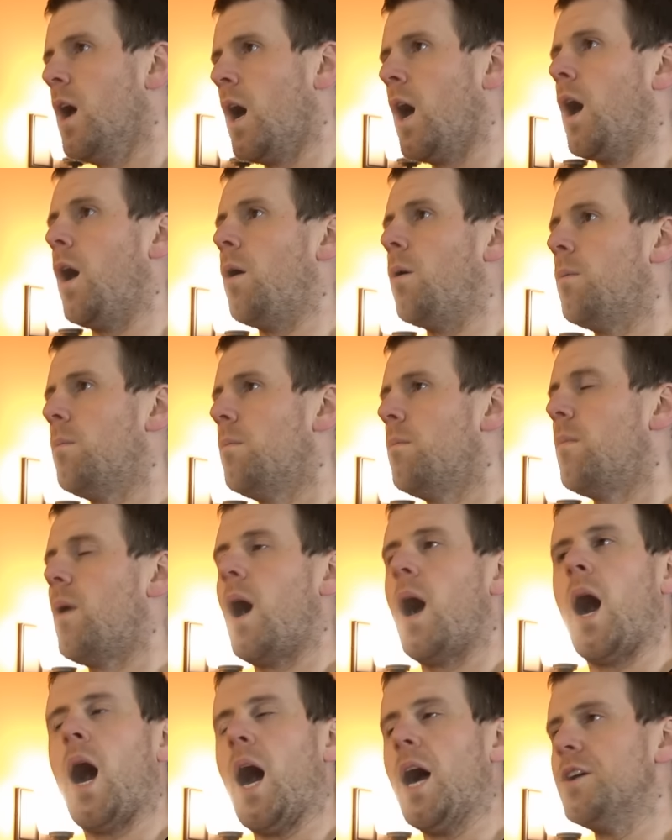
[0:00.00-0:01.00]
No,
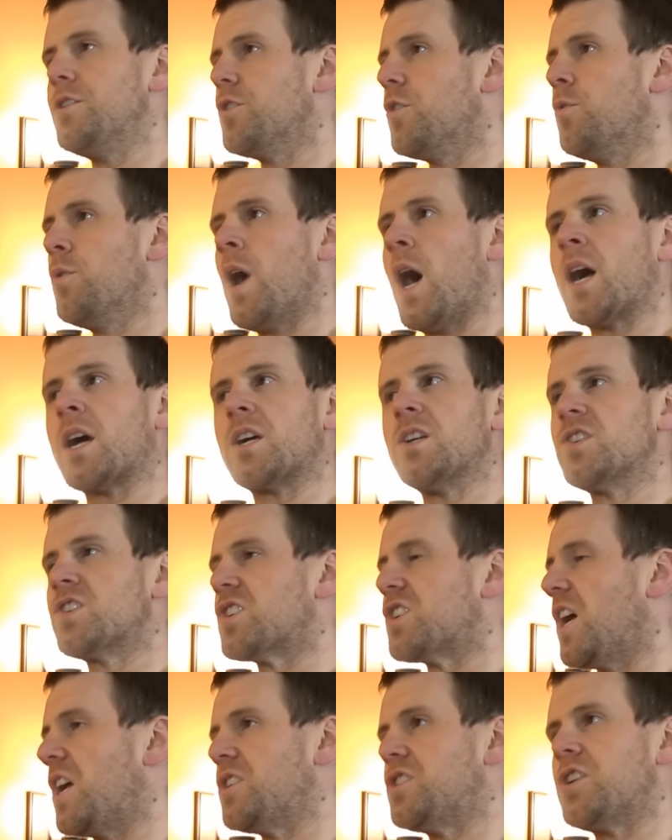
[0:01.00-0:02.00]
I do not
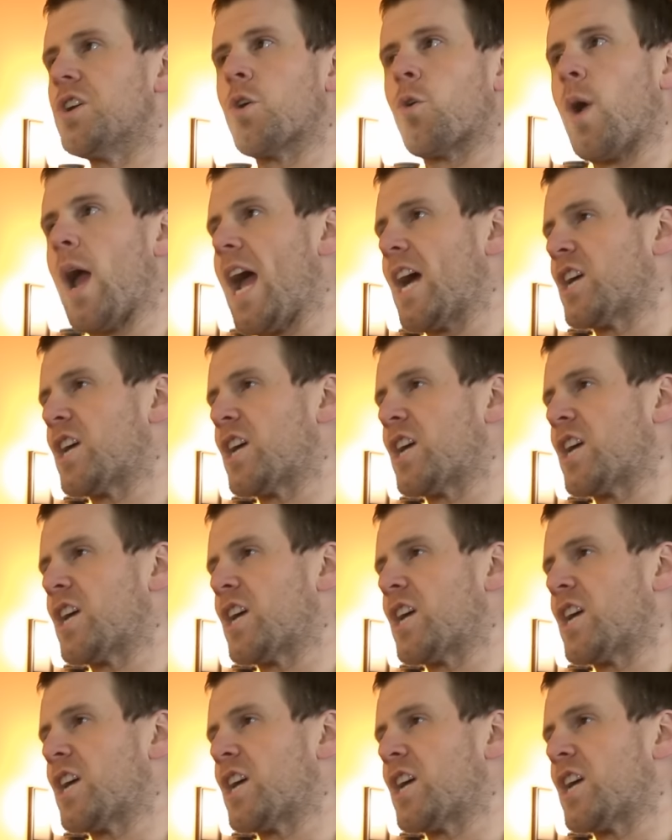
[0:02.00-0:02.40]
consent to your